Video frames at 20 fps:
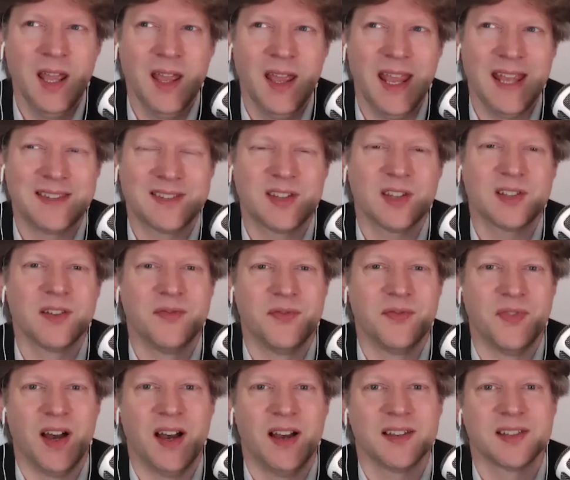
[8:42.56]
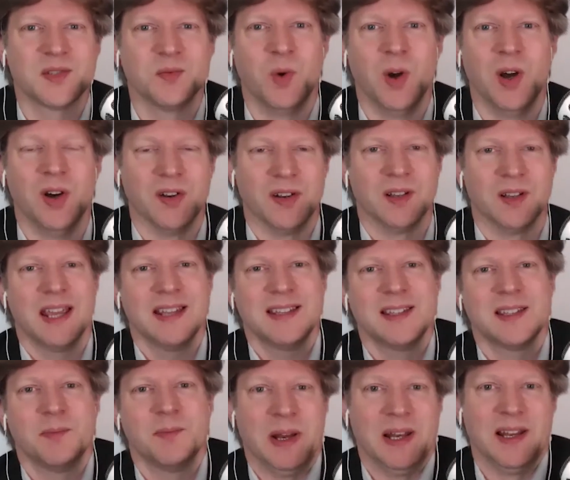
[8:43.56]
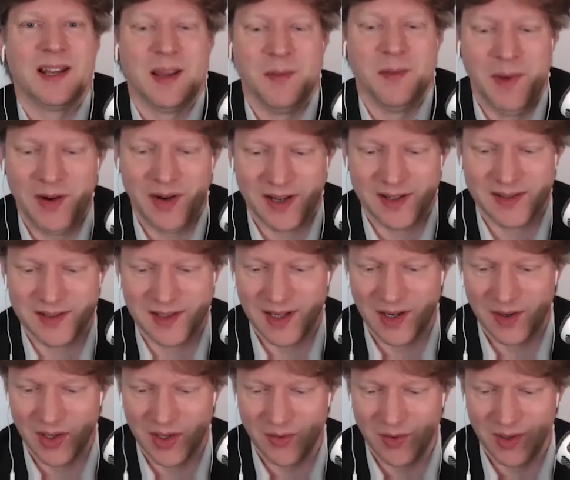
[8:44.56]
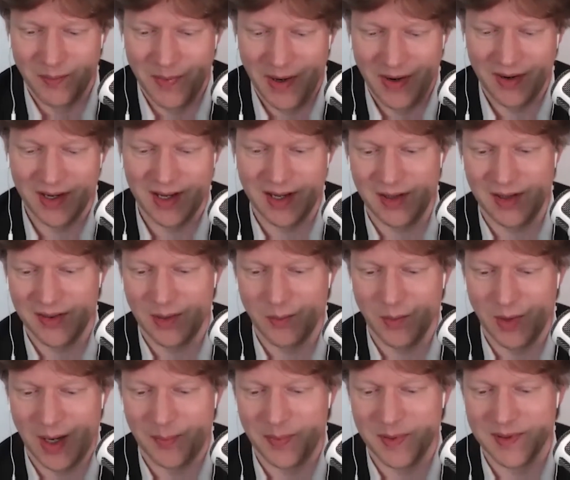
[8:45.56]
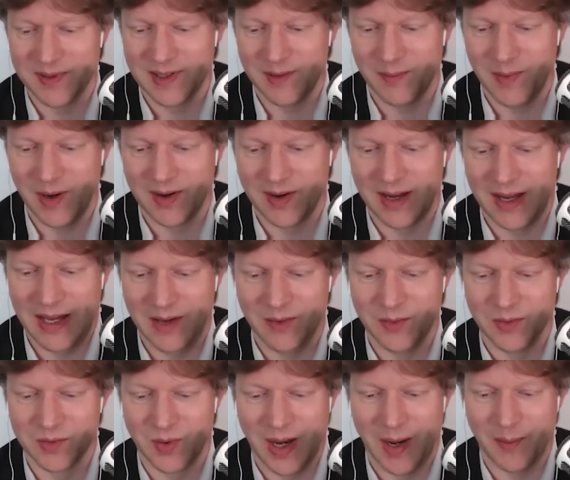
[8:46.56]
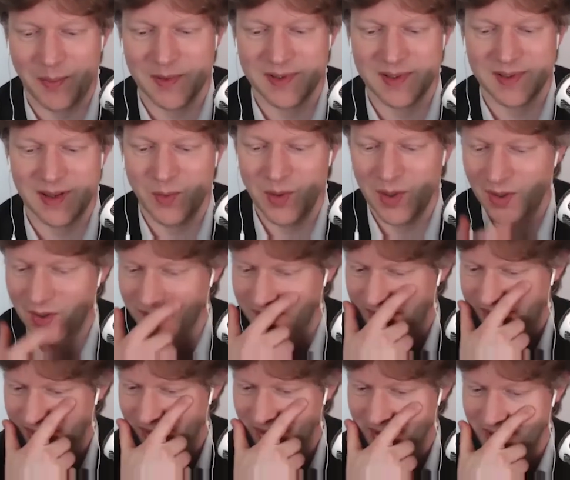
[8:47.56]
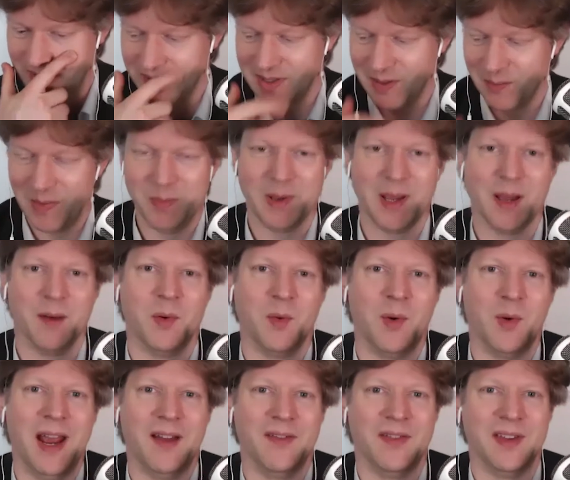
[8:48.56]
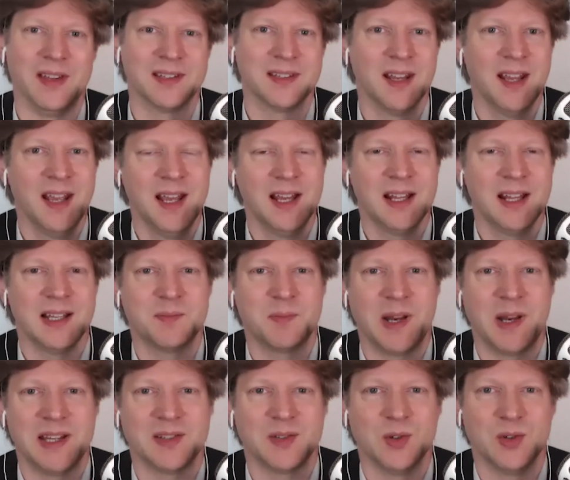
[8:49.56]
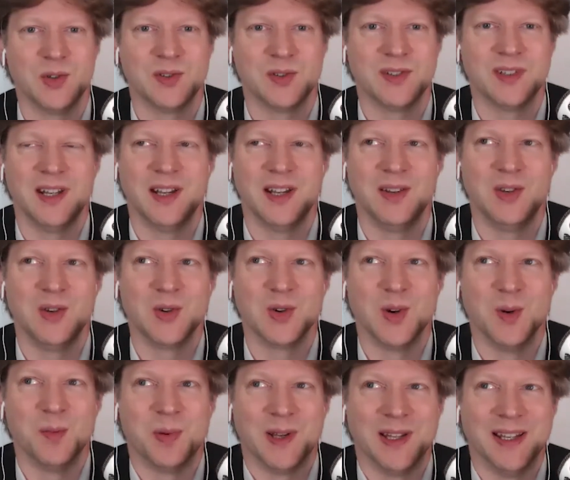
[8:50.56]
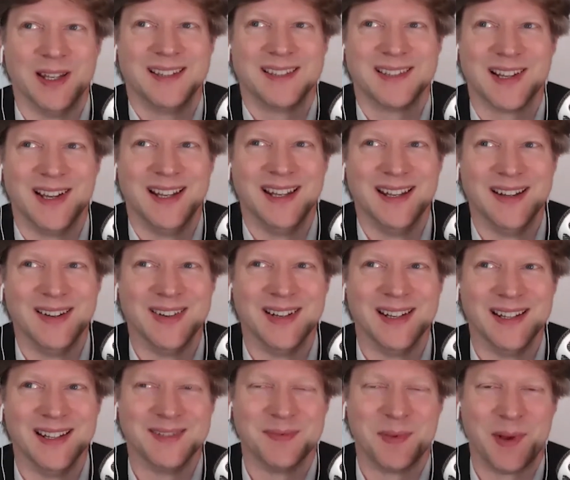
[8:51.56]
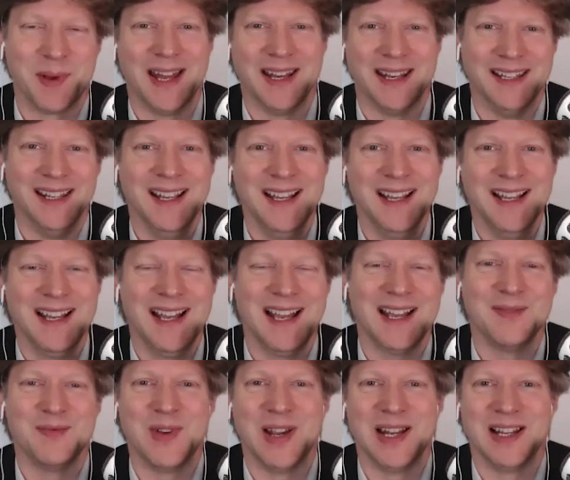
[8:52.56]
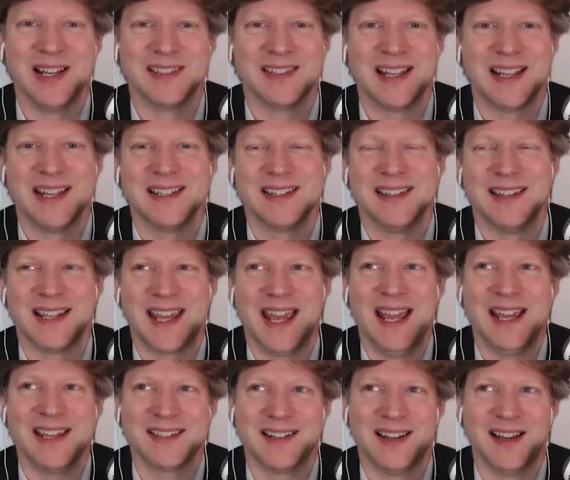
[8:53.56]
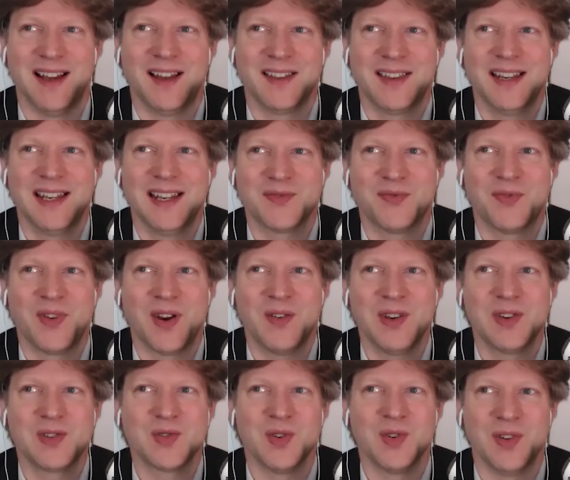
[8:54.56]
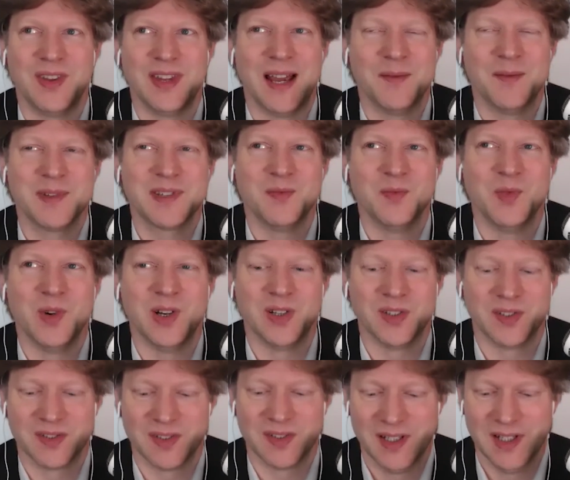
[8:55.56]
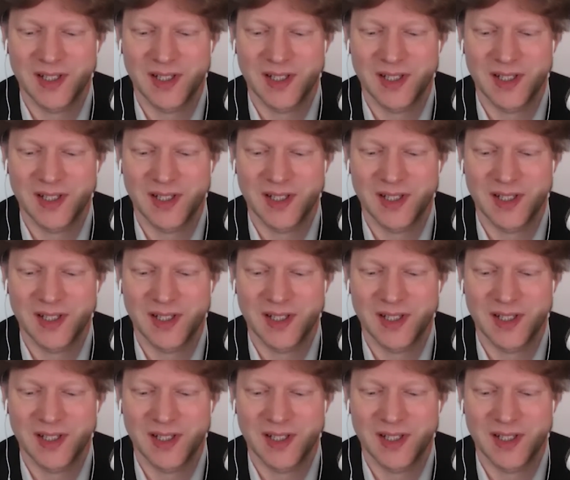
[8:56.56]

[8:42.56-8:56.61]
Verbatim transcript: It's such a vast world. I guess it's a bit like Americans. You're in America, you think what happens in America equals what happens in the world, and you only dimly become aware of this place called Europe and China and Japan, and realize that isn't the case. And I think that's very true in the Amazon world.